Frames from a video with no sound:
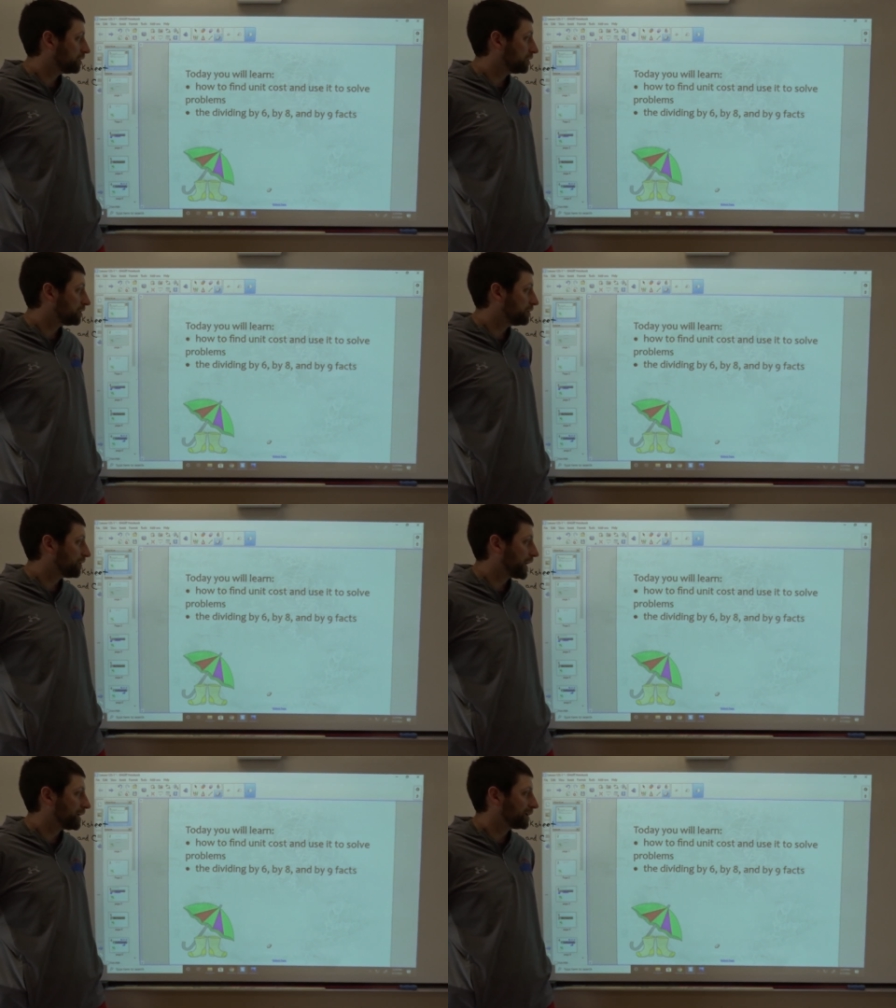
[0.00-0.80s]
the
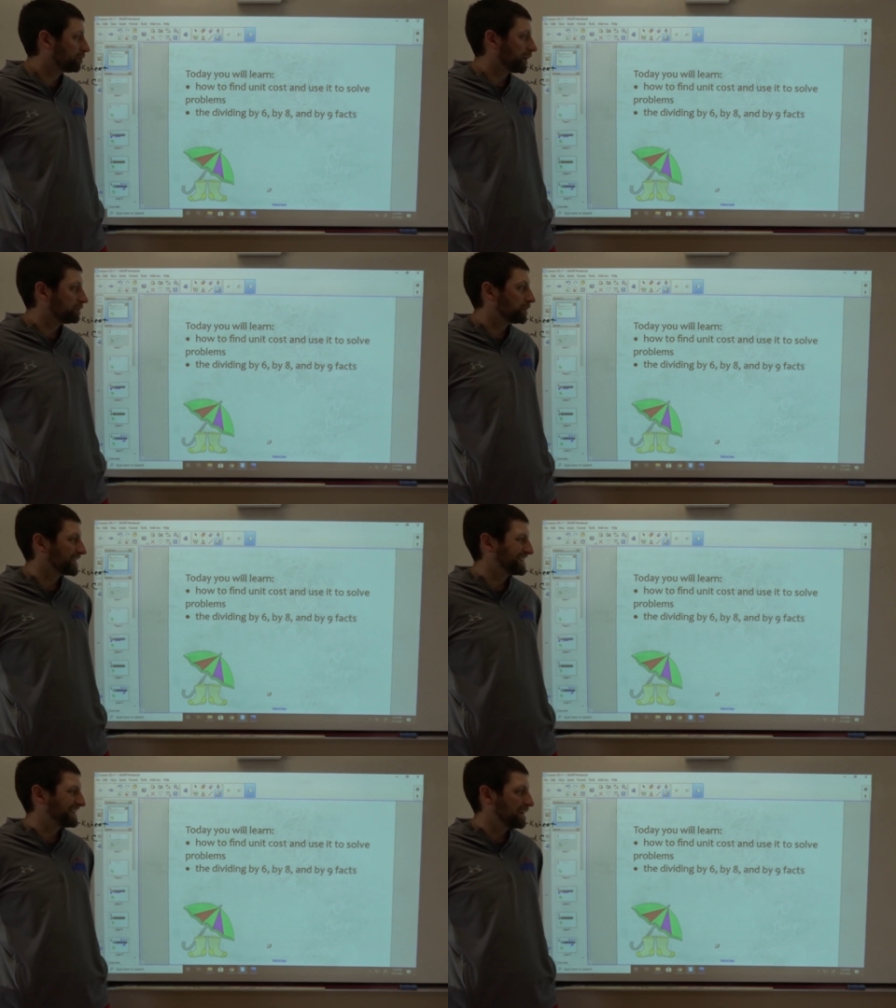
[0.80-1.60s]
dividing by
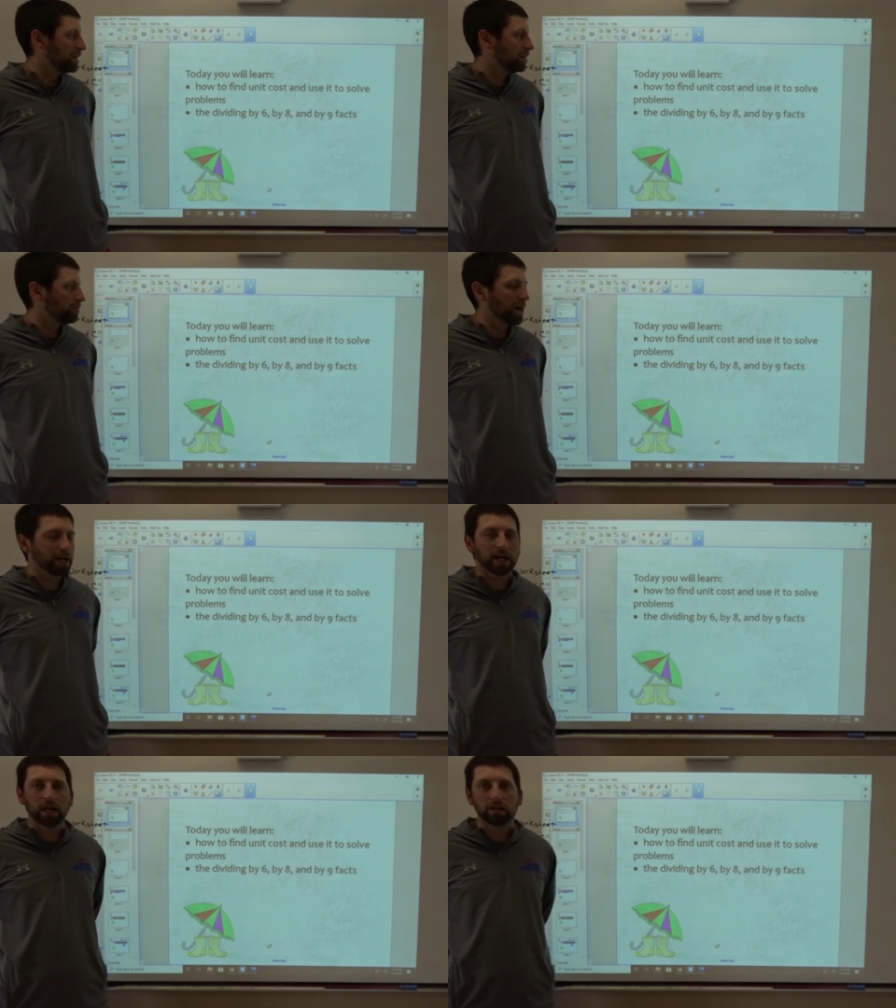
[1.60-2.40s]
6,
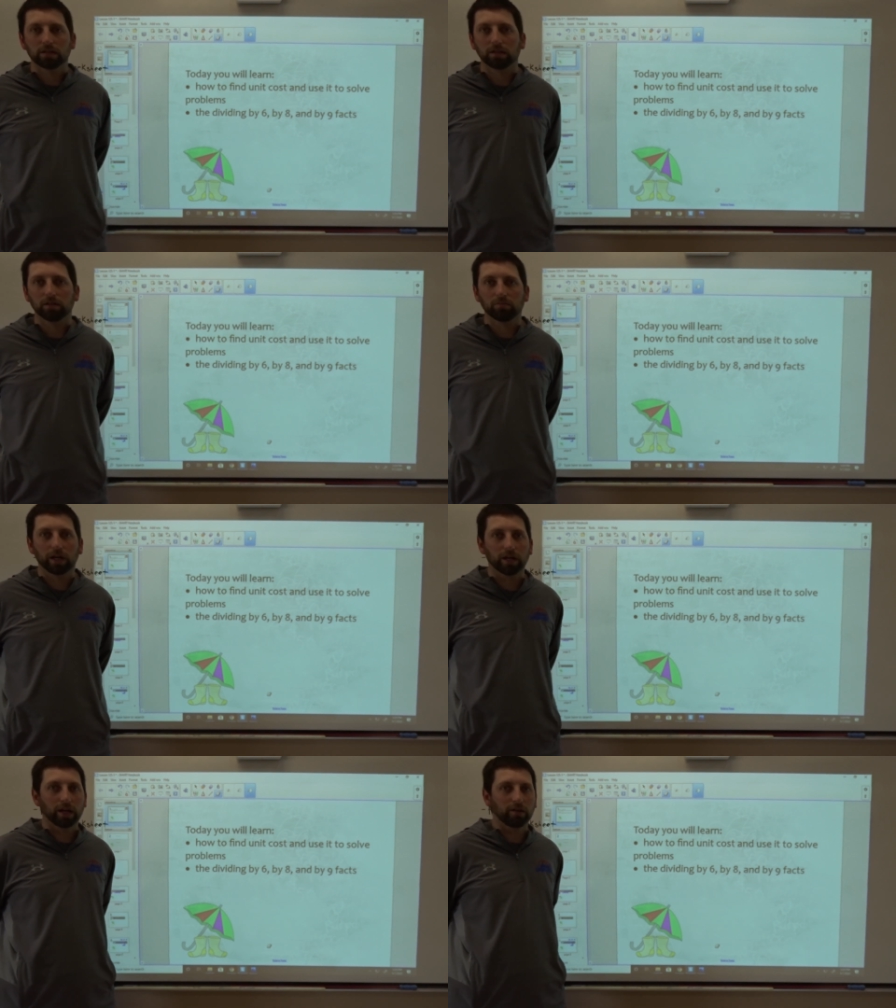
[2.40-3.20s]
by 8, and
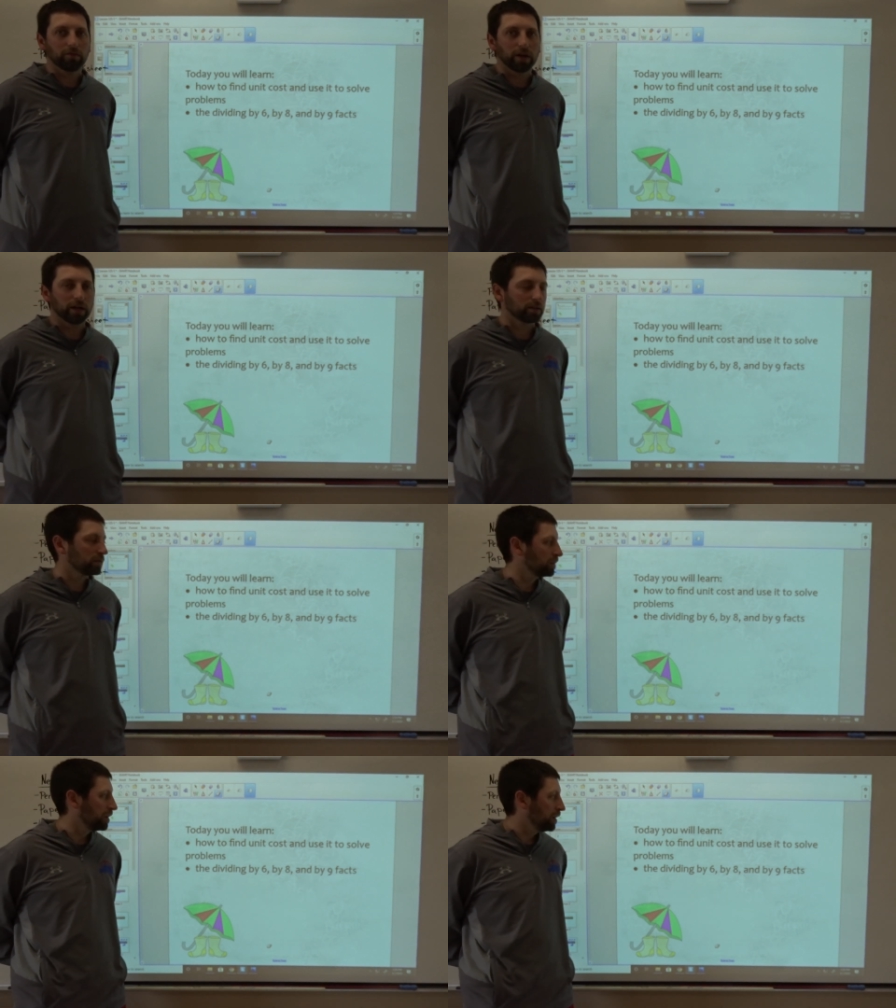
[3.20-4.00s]
by 9
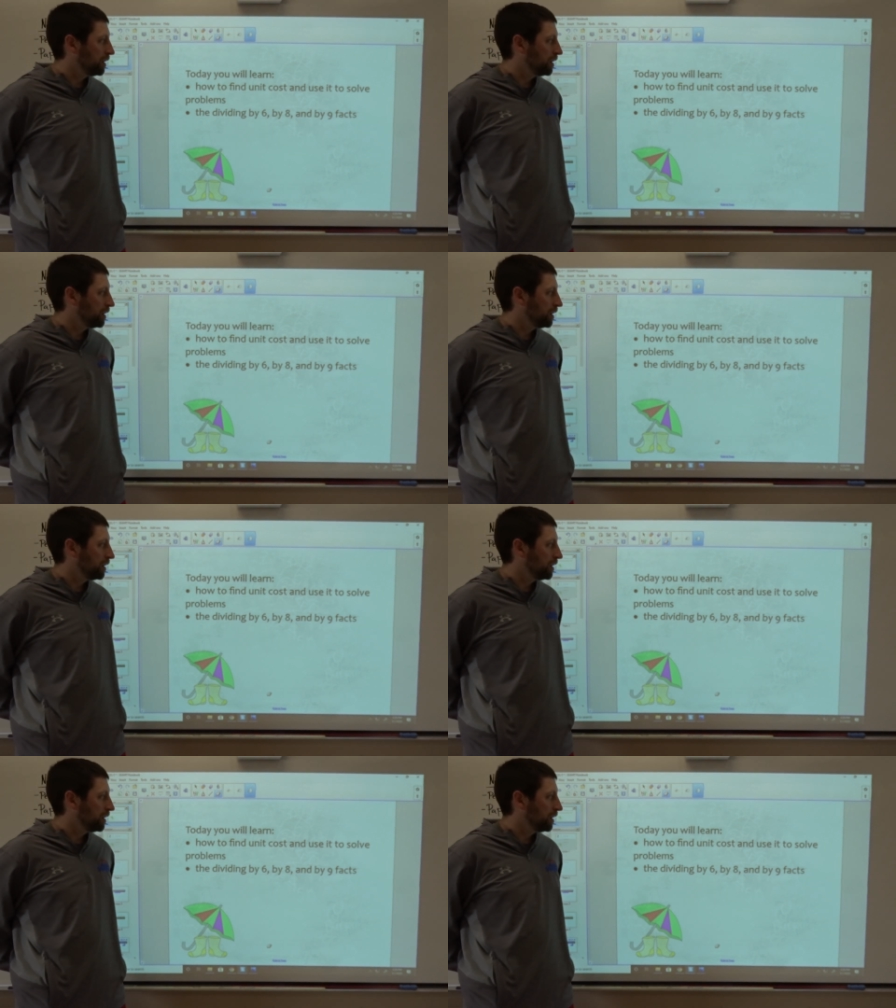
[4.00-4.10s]
facts.